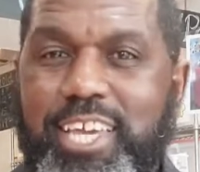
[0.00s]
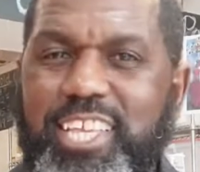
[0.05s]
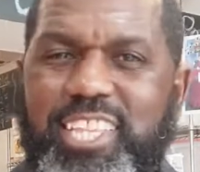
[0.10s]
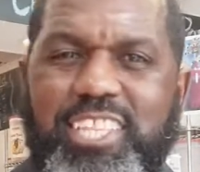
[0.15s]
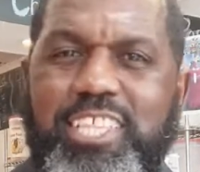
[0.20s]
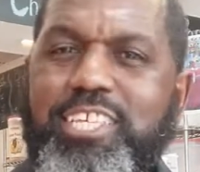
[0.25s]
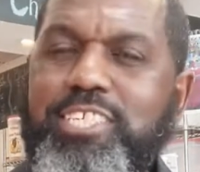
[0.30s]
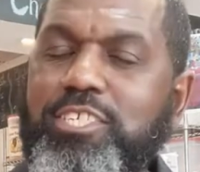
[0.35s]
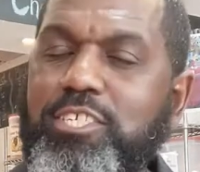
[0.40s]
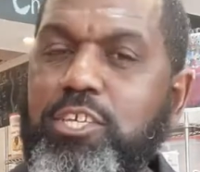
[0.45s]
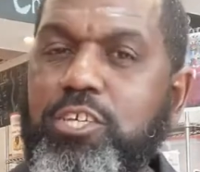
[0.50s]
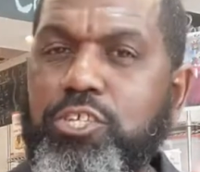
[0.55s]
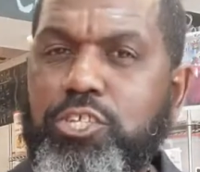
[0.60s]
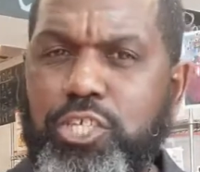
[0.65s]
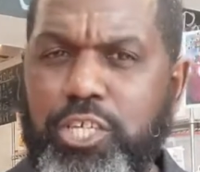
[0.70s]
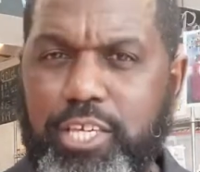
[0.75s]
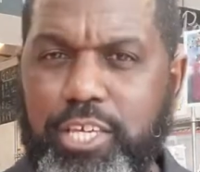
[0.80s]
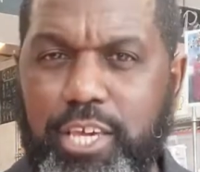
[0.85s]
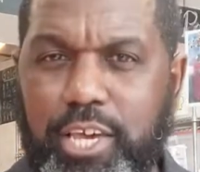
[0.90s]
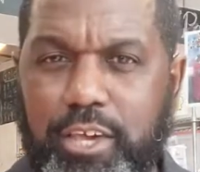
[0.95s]
in this
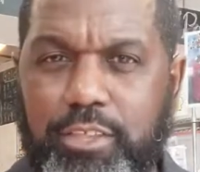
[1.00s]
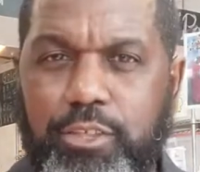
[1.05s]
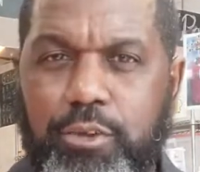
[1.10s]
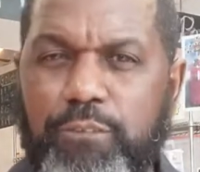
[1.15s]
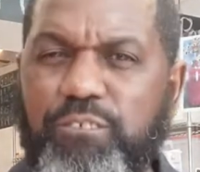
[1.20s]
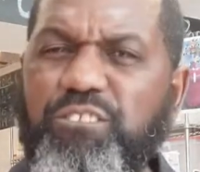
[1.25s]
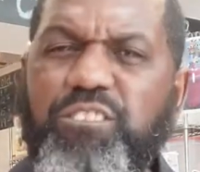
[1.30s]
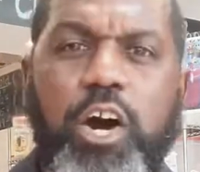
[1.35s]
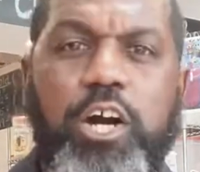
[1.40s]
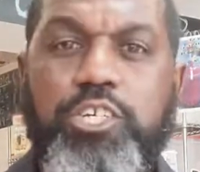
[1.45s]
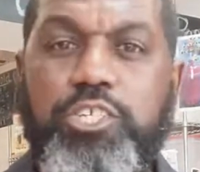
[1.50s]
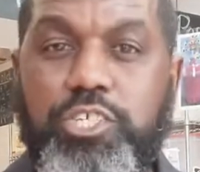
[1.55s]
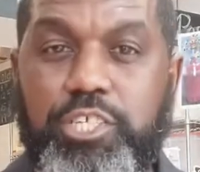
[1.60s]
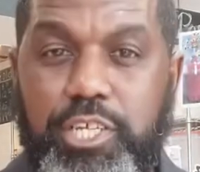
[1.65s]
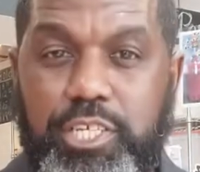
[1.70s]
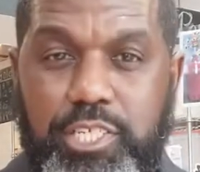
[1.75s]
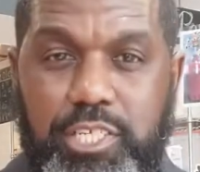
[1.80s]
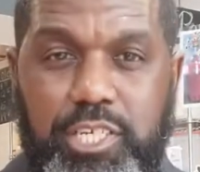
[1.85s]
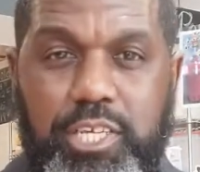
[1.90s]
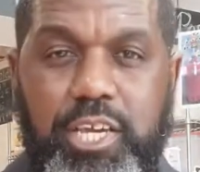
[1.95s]
together,
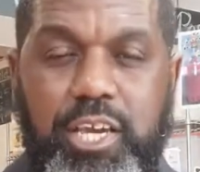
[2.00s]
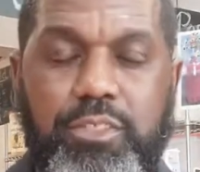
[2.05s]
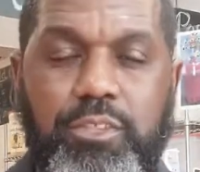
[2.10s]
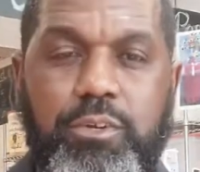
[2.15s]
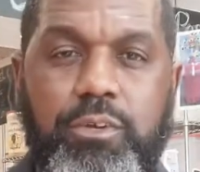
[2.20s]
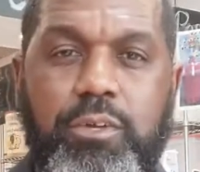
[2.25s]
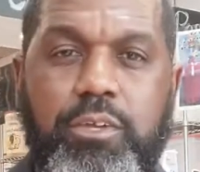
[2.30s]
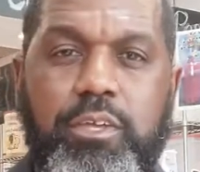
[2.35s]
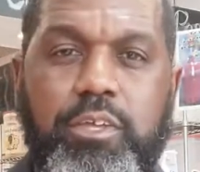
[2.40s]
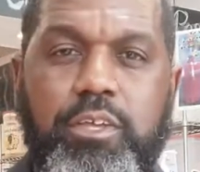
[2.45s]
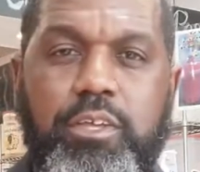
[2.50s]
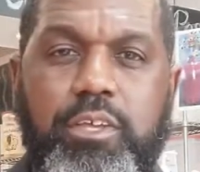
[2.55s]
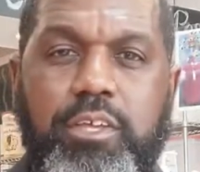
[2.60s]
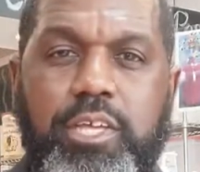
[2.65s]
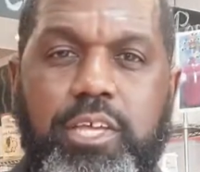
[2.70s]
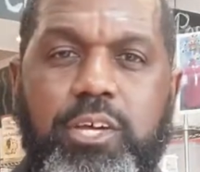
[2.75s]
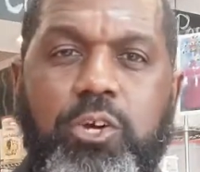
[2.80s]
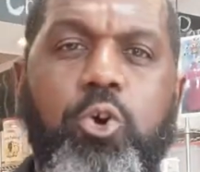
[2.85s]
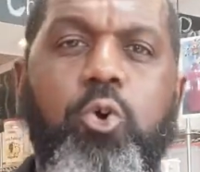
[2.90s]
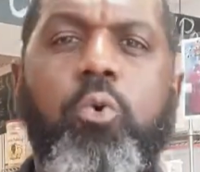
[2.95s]
functioning together,
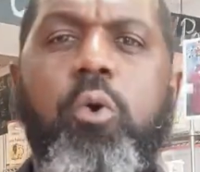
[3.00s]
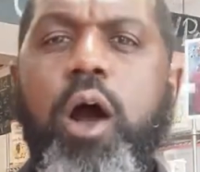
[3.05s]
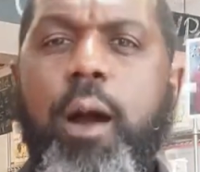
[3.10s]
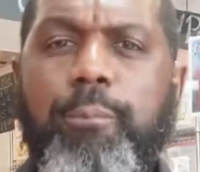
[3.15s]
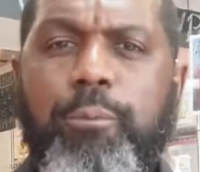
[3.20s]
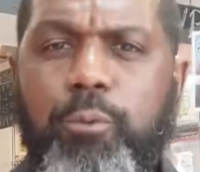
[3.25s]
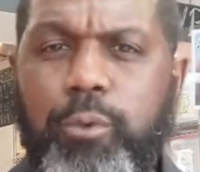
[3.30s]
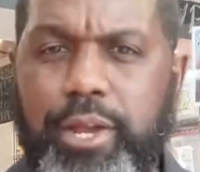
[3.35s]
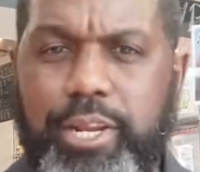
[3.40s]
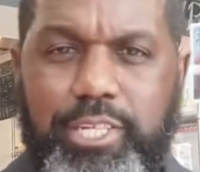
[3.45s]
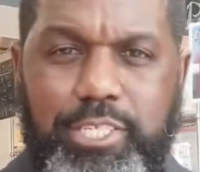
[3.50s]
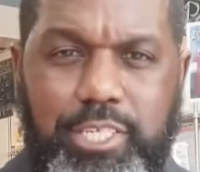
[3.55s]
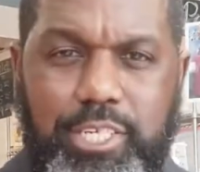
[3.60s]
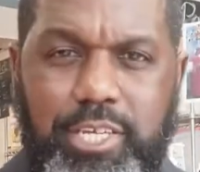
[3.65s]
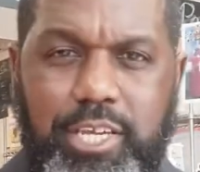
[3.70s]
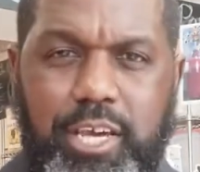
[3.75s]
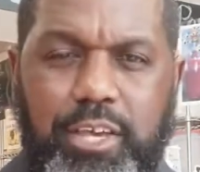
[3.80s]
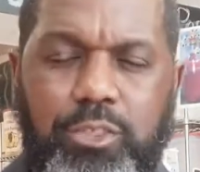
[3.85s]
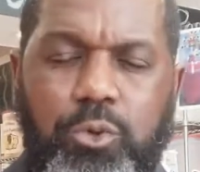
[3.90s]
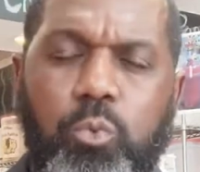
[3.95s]
cooperating
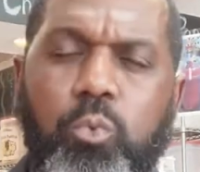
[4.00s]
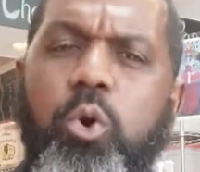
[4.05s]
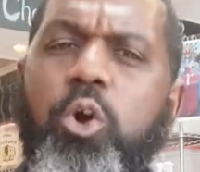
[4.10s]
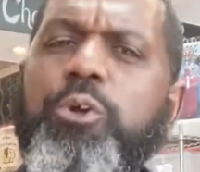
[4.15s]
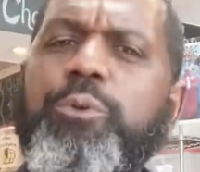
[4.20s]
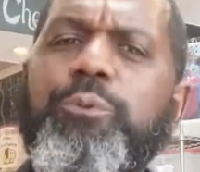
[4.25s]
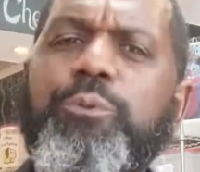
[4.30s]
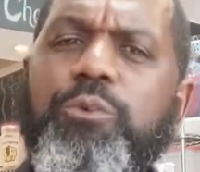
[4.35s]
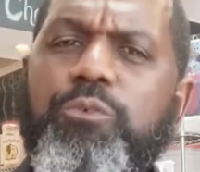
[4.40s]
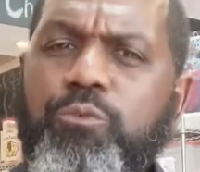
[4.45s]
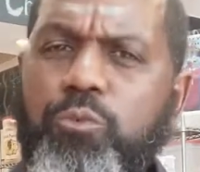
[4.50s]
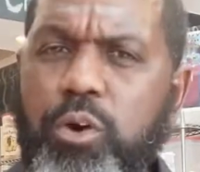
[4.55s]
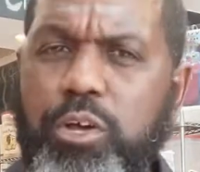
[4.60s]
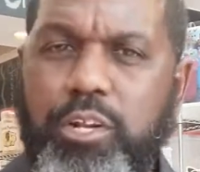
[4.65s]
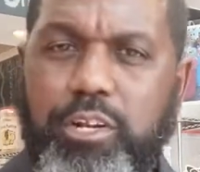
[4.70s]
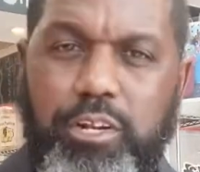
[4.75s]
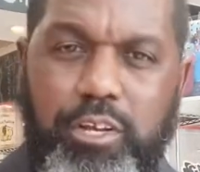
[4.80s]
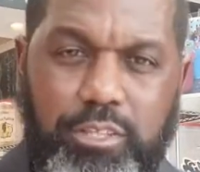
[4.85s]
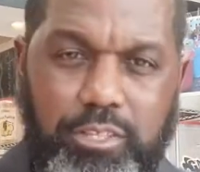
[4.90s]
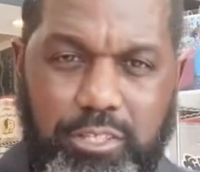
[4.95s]
together, working with one
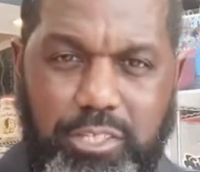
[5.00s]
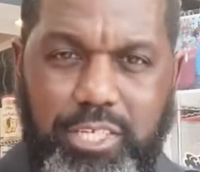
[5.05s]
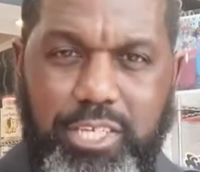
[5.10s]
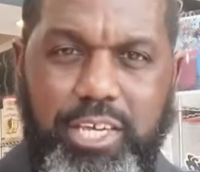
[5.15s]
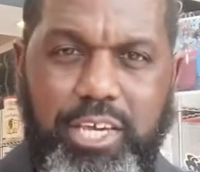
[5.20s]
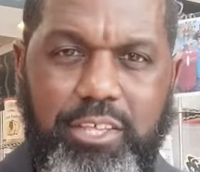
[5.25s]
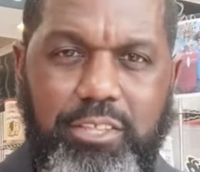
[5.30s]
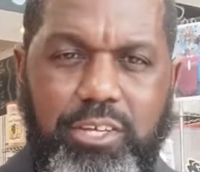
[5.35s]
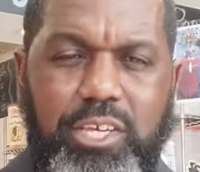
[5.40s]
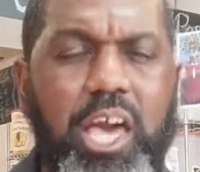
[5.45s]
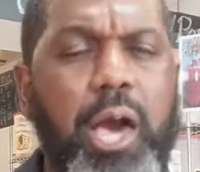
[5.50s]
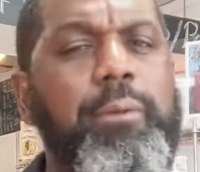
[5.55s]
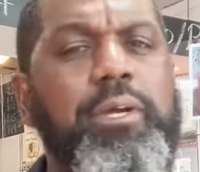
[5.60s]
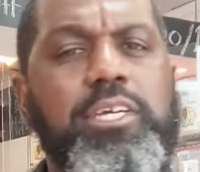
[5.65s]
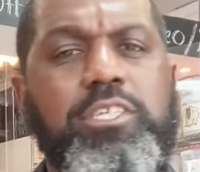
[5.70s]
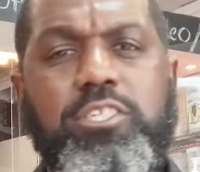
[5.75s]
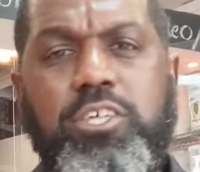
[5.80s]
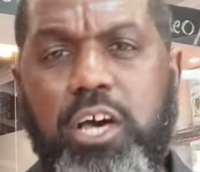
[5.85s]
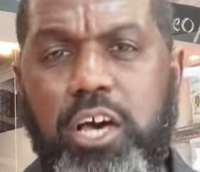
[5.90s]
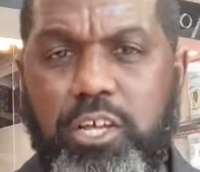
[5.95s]
another together,
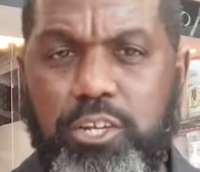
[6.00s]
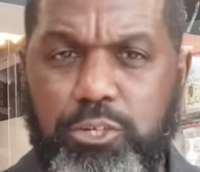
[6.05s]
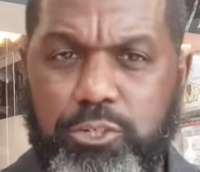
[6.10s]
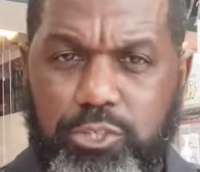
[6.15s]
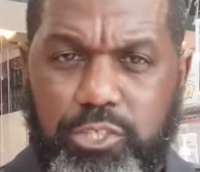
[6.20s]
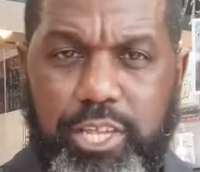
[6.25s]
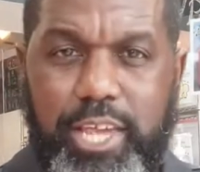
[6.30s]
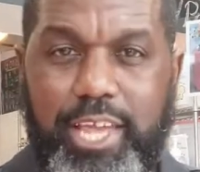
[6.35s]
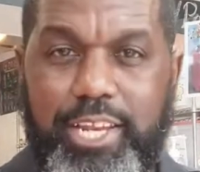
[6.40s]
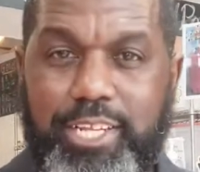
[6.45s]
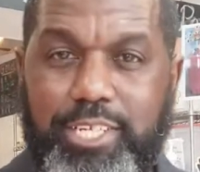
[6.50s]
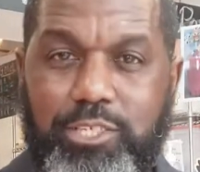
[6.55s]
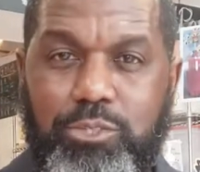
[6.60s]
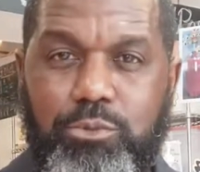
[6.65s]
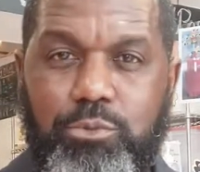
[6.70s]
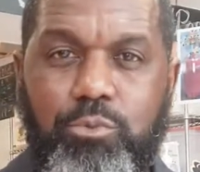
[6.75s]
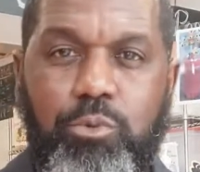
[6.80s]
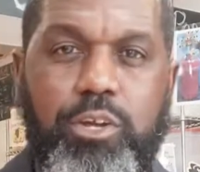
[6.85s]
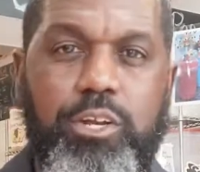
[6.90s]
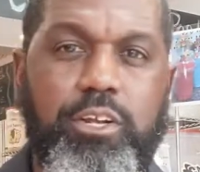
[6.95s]
coming to understandings
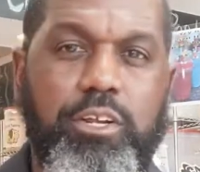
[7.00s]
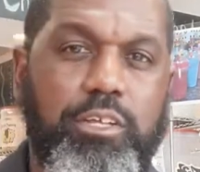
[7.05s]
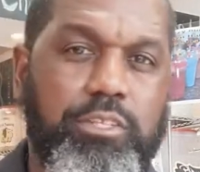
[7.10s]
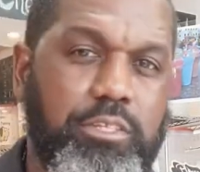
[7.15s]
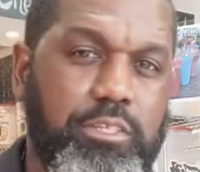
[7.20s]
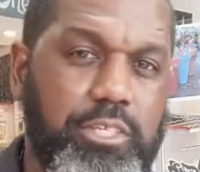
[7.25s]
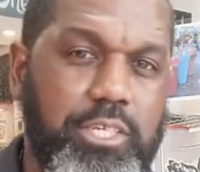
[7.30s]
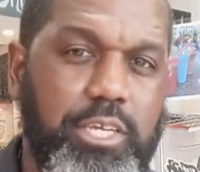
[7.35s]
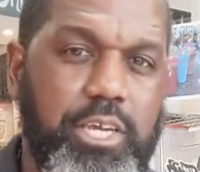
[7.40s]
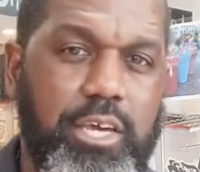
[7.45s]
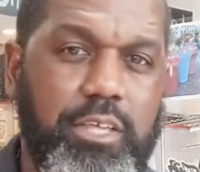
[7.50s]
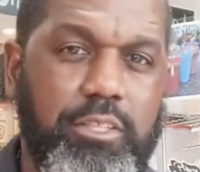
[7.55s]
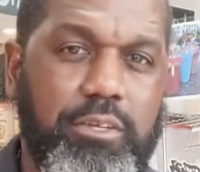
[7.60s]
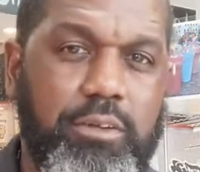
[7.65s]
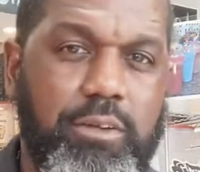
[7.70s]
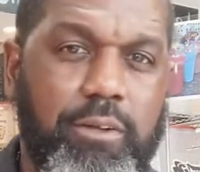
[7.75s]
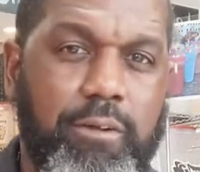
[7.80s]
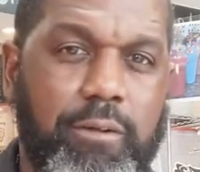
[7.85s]
with one another together.